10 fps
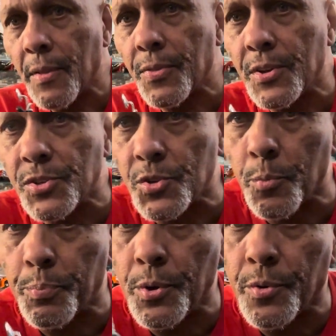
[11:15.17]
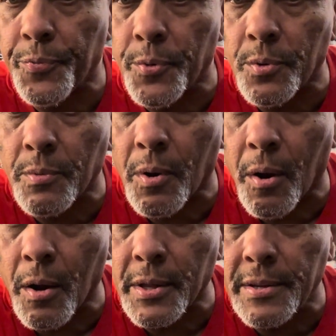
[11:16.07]
This is a beautiful
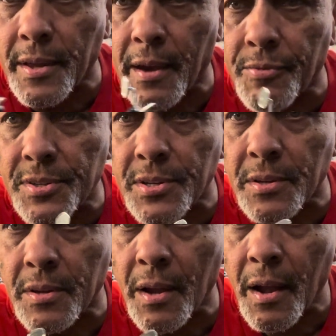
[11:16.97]
Harley Davidson.